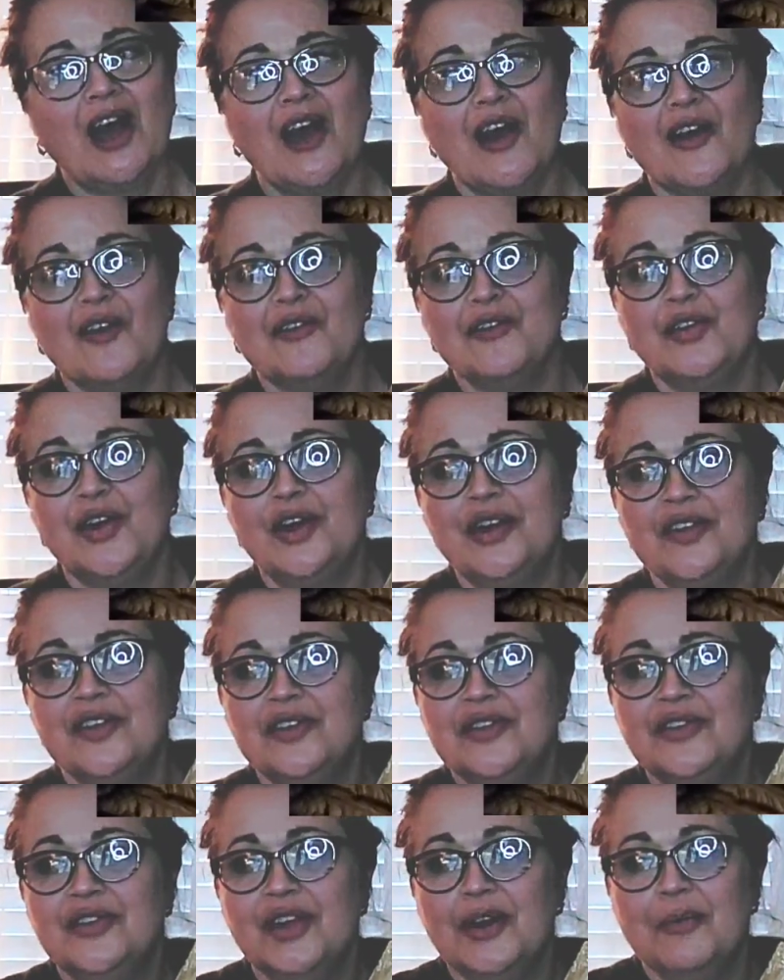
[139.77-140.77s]
of
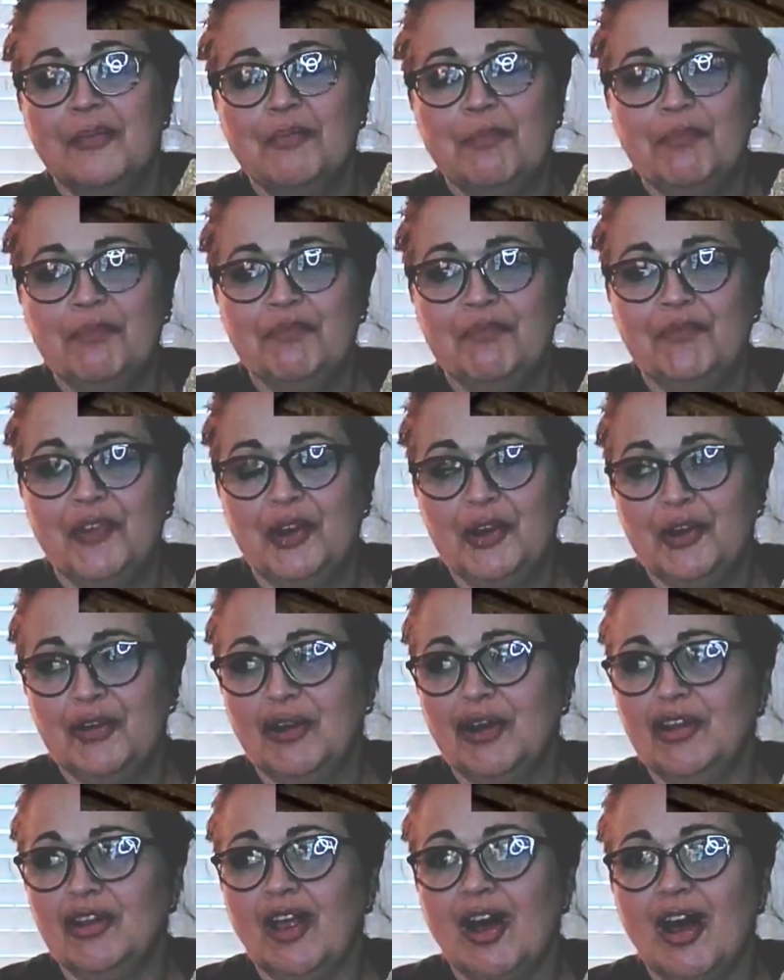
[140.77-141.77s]
the photo
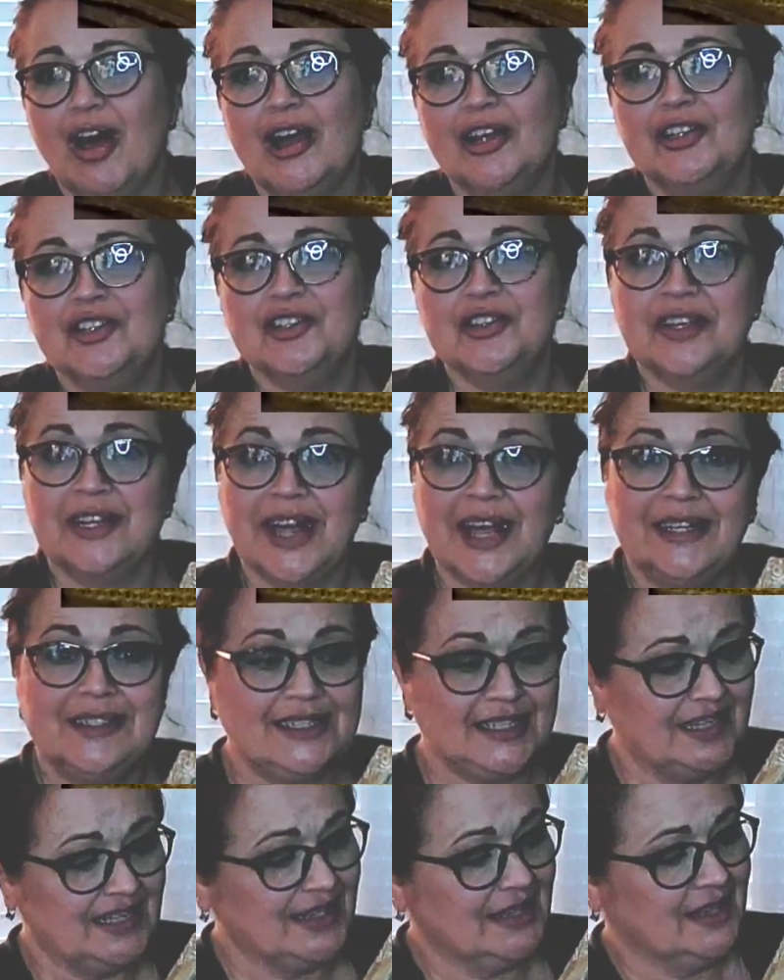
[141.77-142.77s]
collage that I
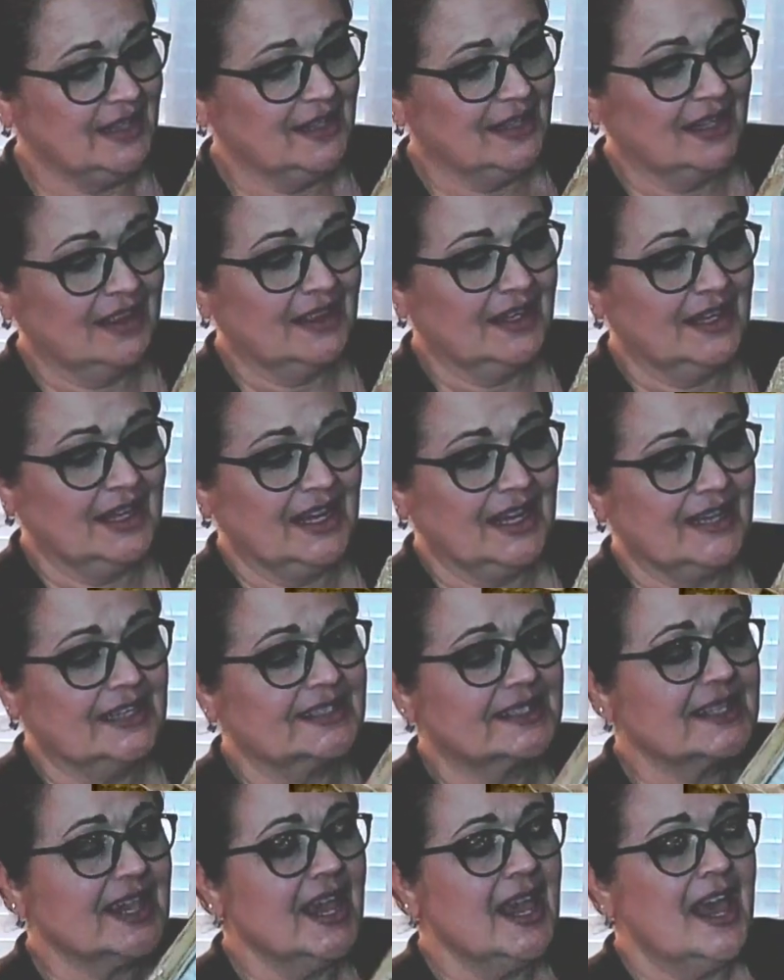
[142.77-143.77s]
did the
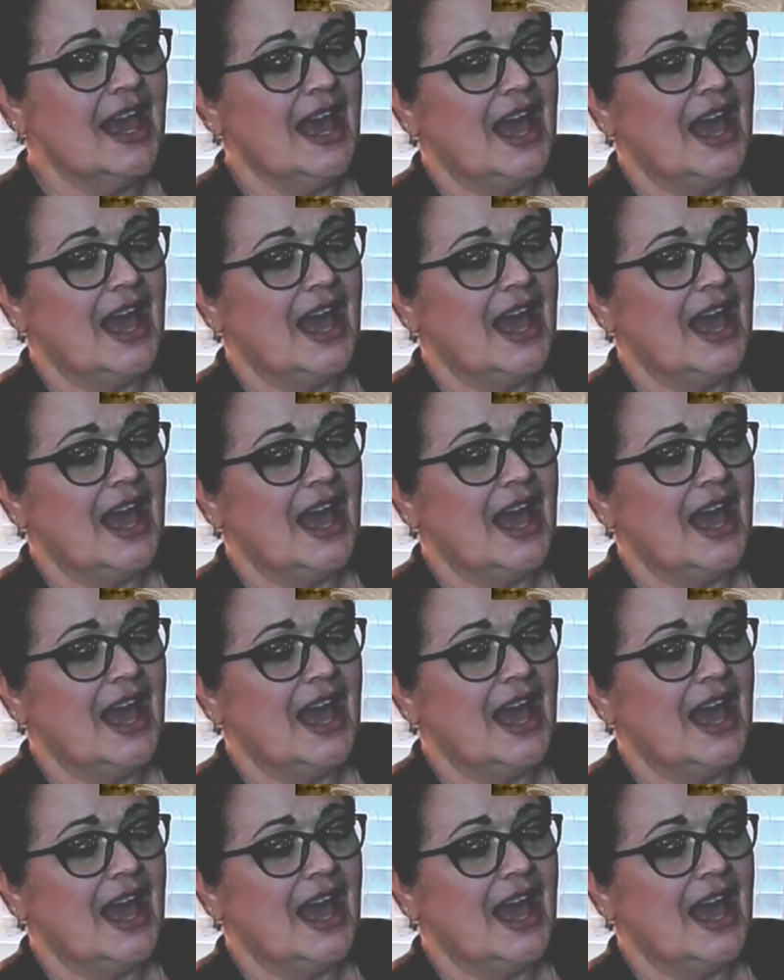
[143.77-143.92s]
things,